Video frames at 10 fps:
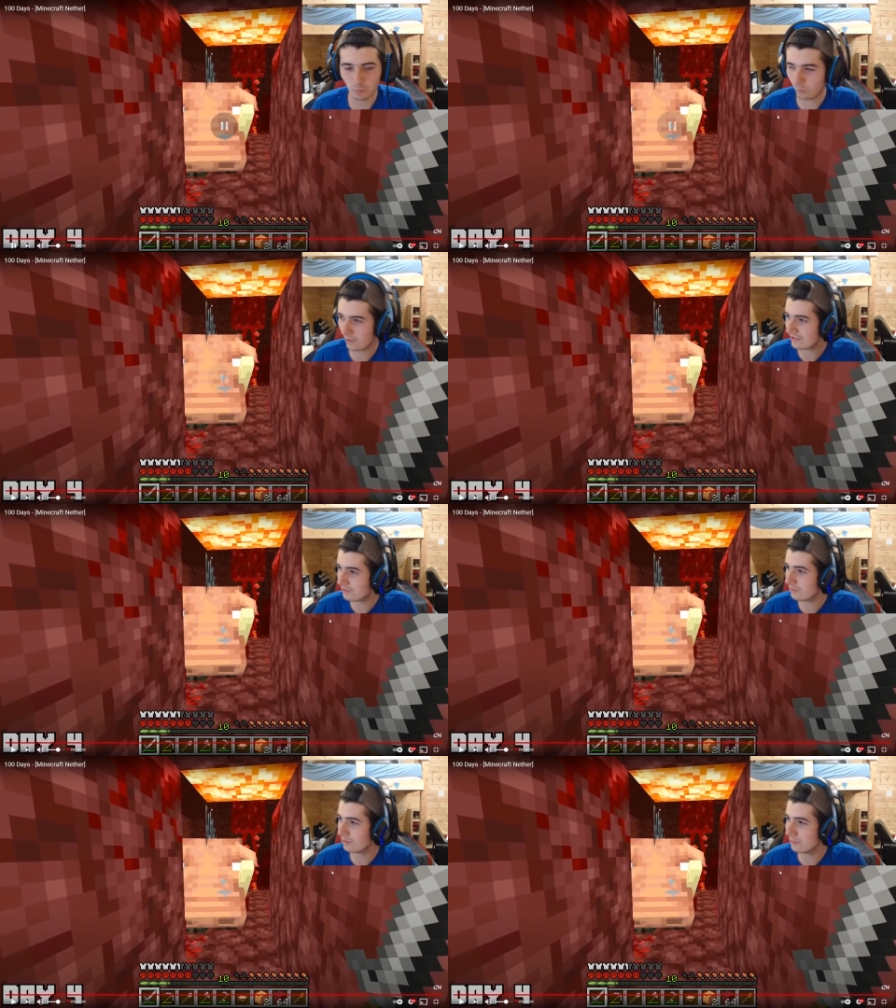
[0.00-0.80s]
What do
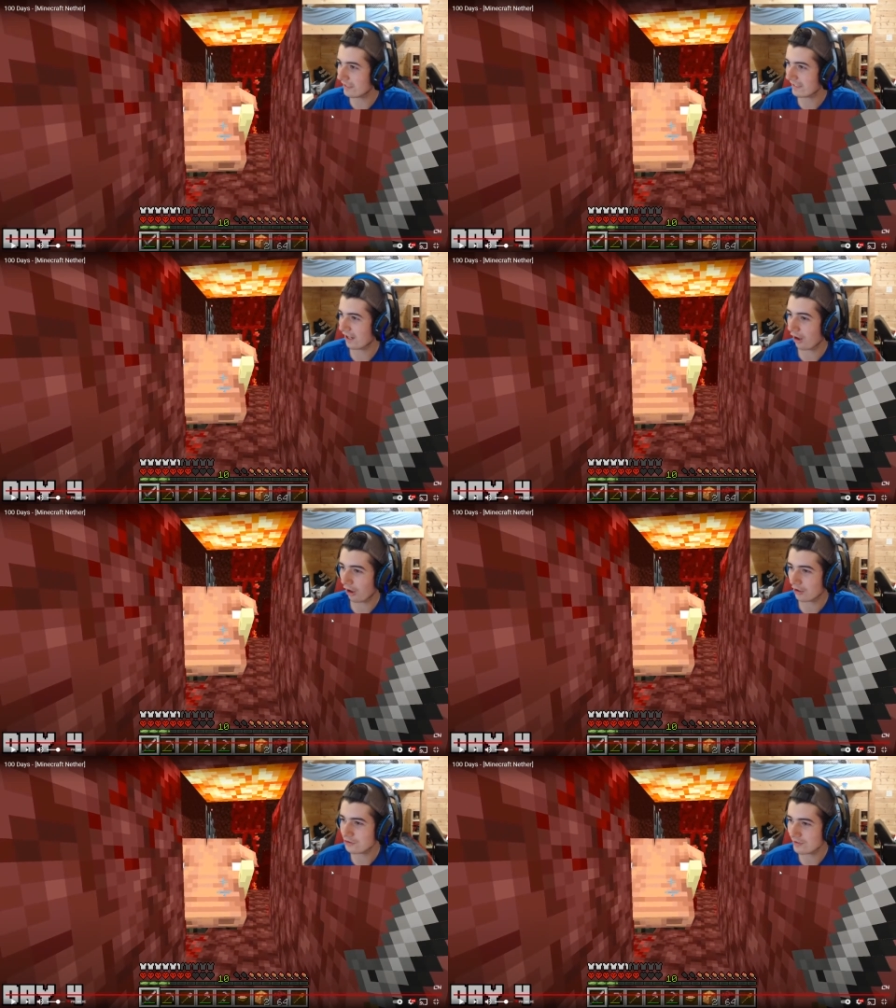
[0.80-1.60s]
you do in a
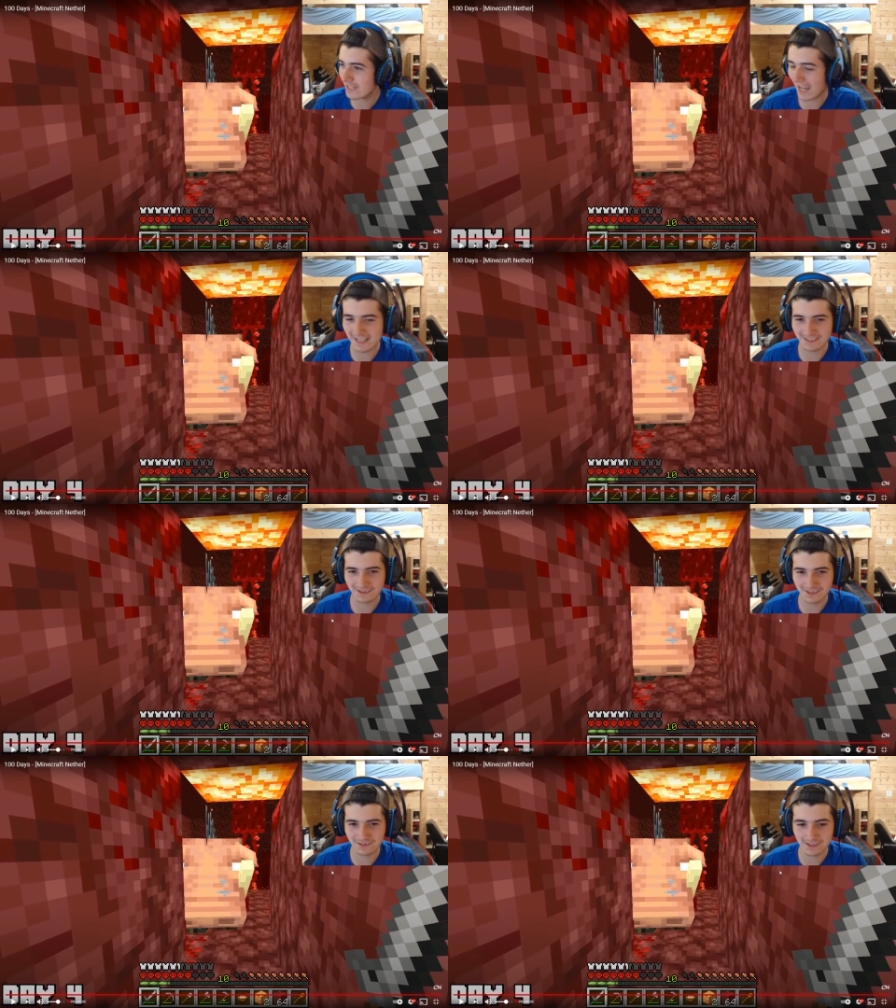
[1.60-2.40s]
hundred
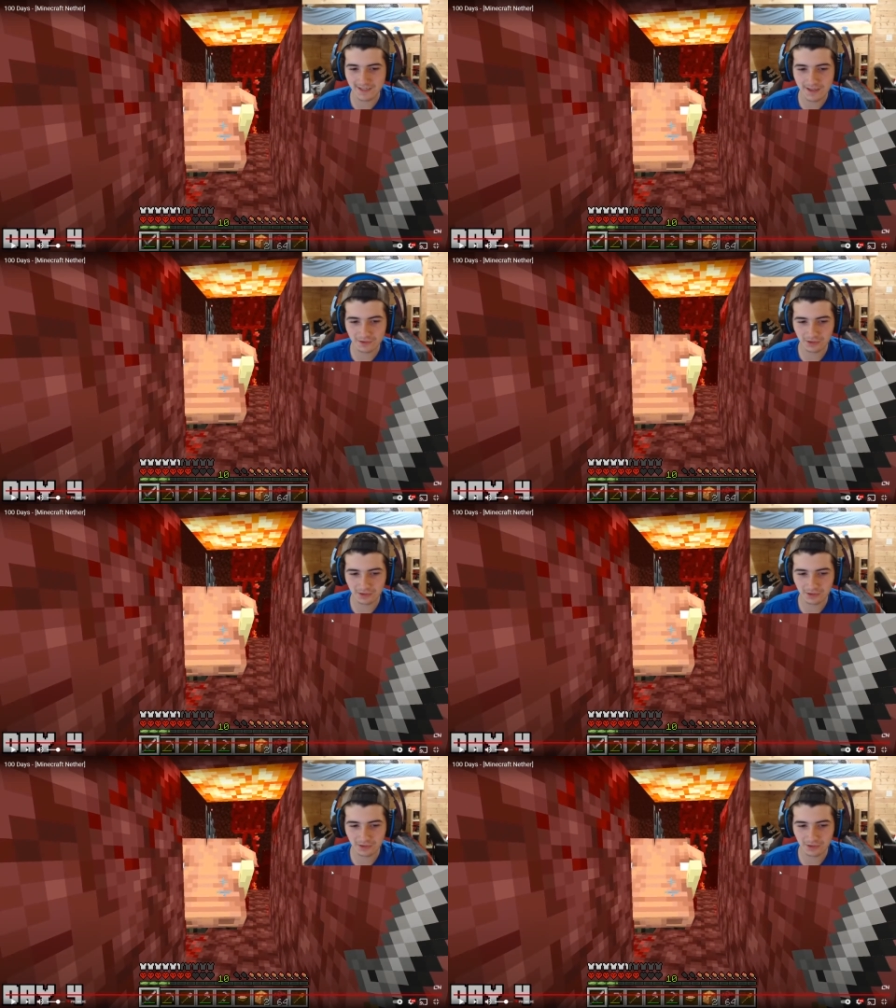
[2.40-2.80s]
days in the nether?